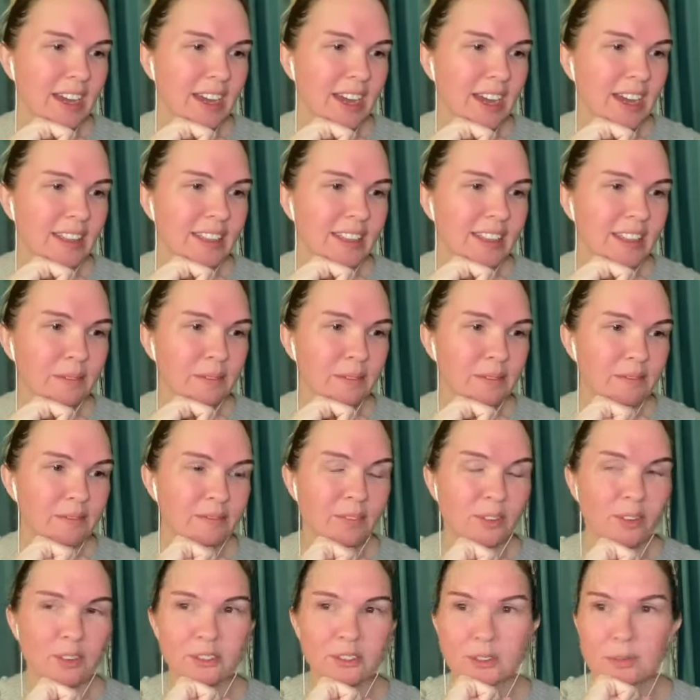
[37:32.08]

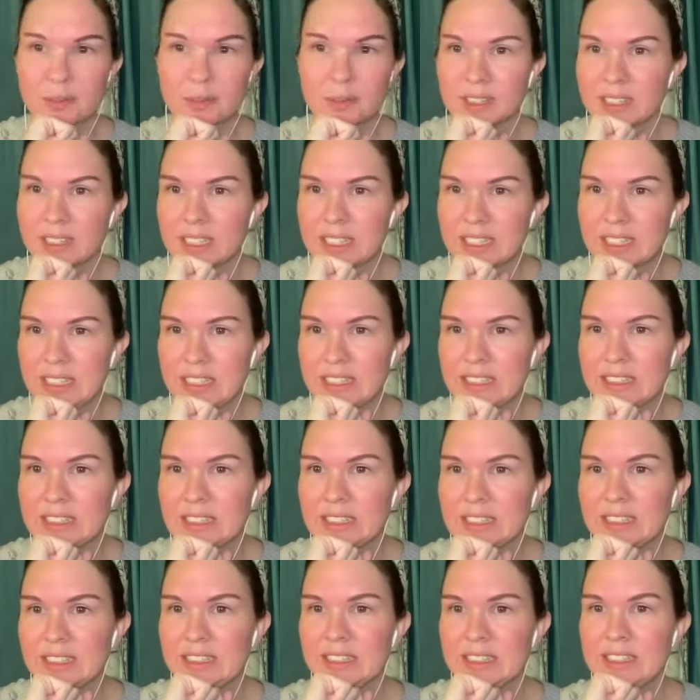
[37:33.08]
vulnerability
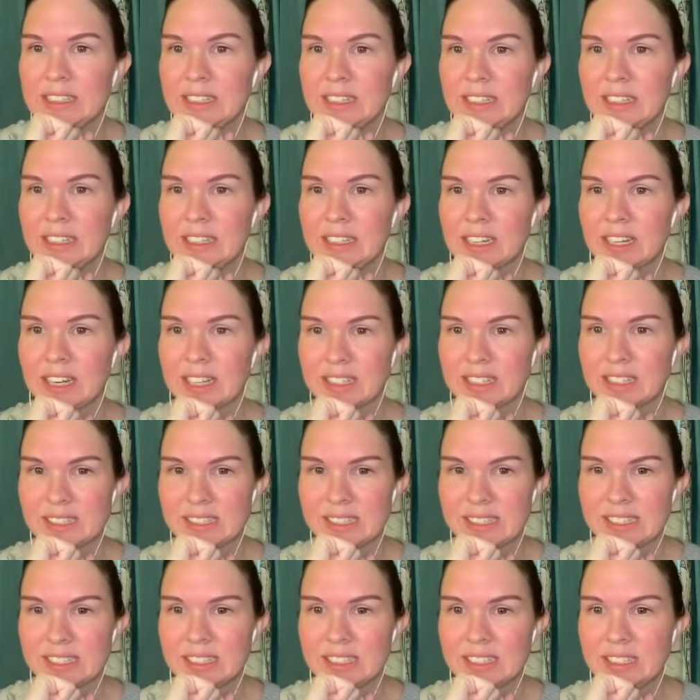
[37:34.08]
and
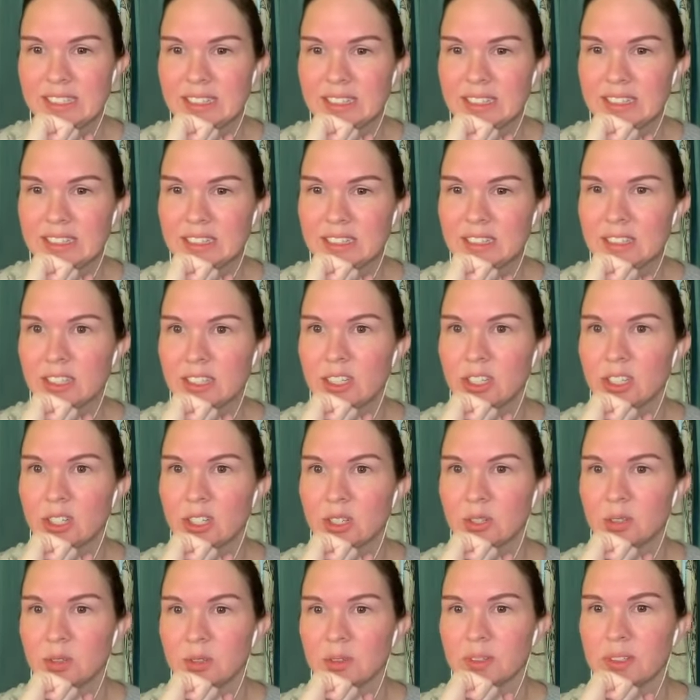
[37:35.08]
honesty
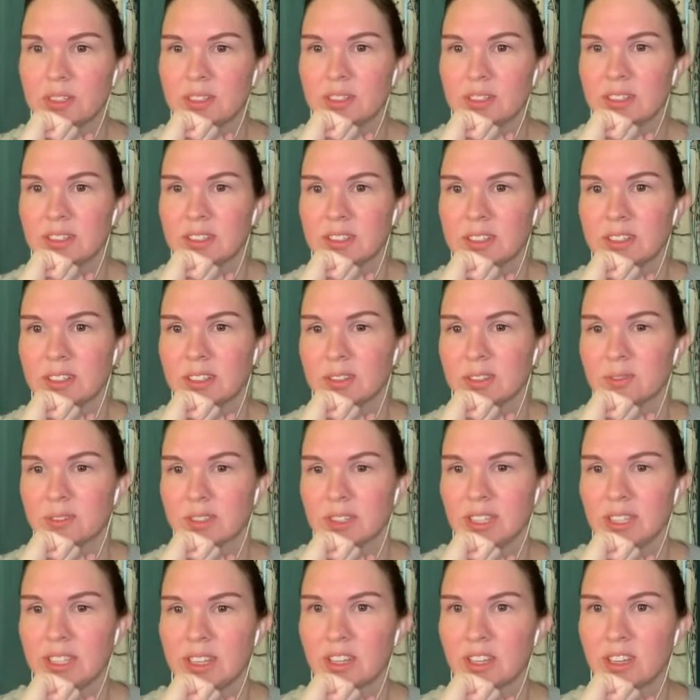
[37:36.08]
go a
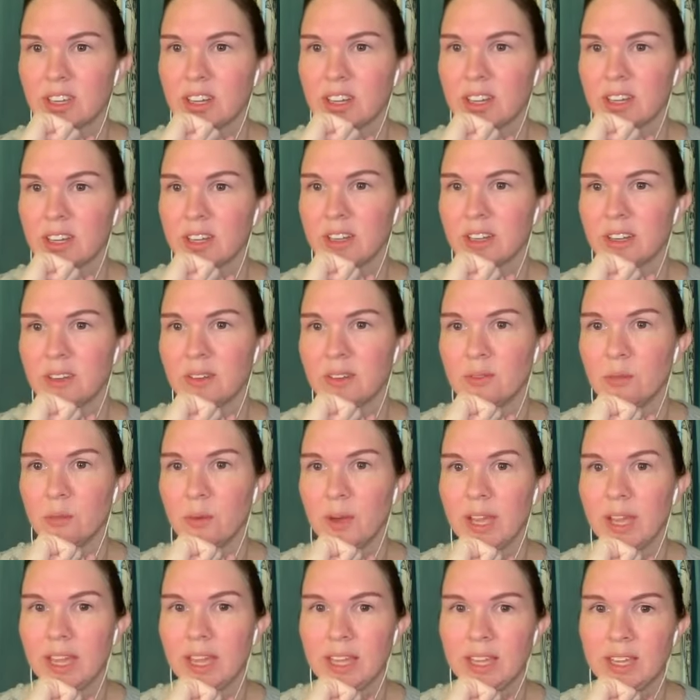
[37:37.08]
really long
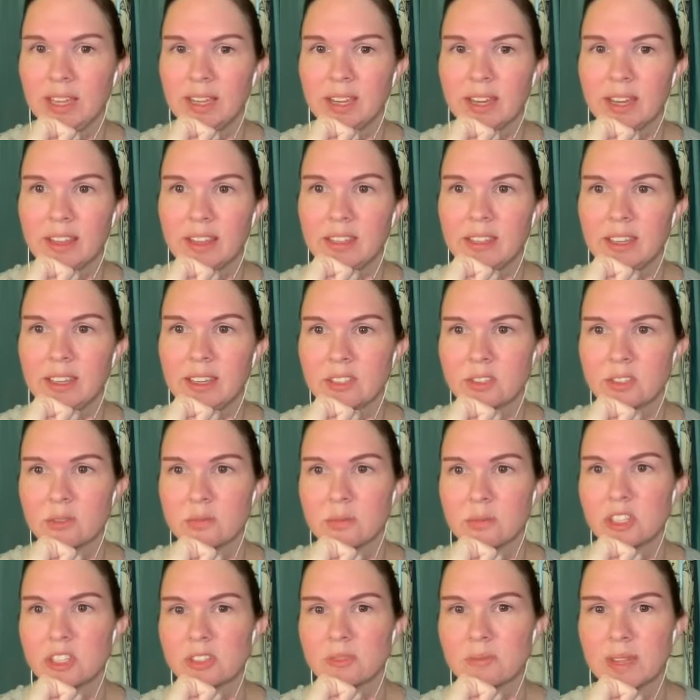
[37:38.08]
way. I think so
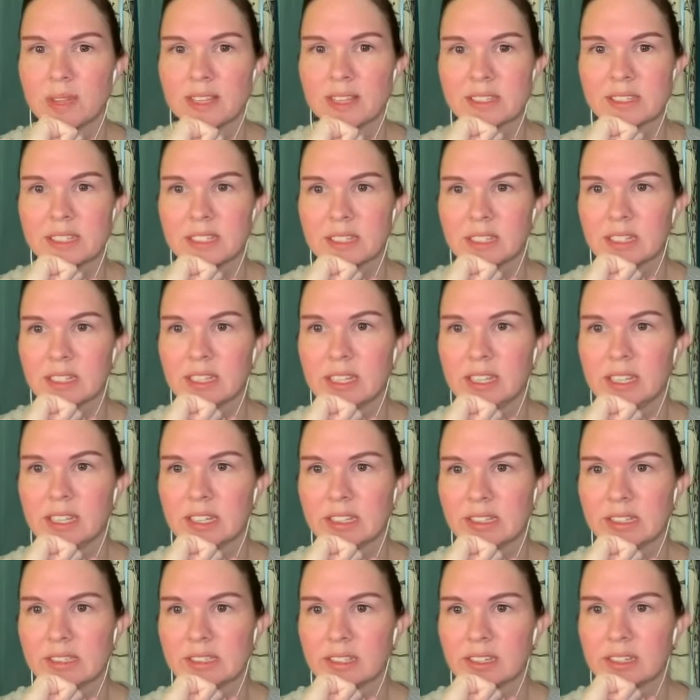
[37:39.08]
much of masculinity
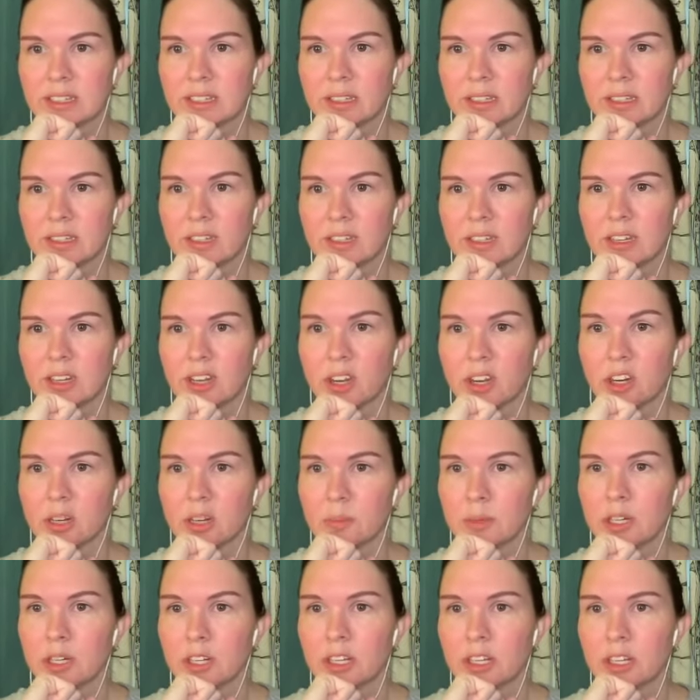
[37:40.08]
is like an
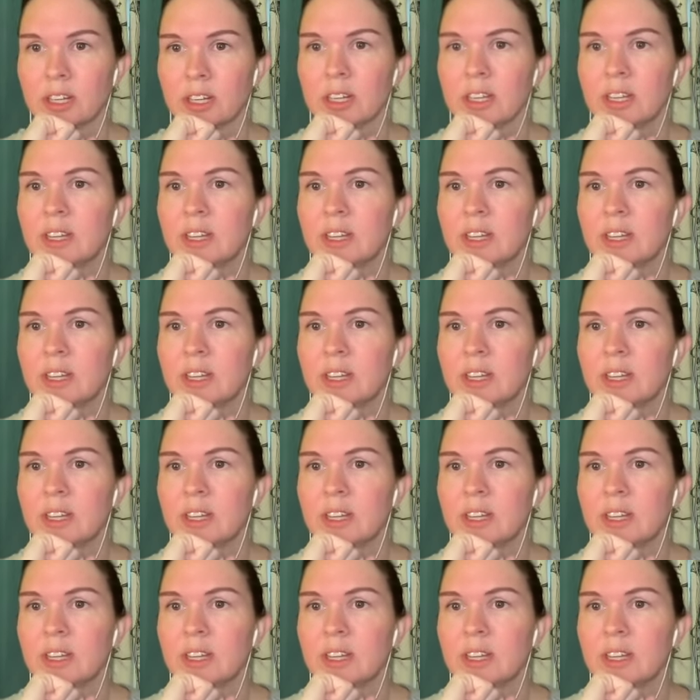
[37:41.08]
armor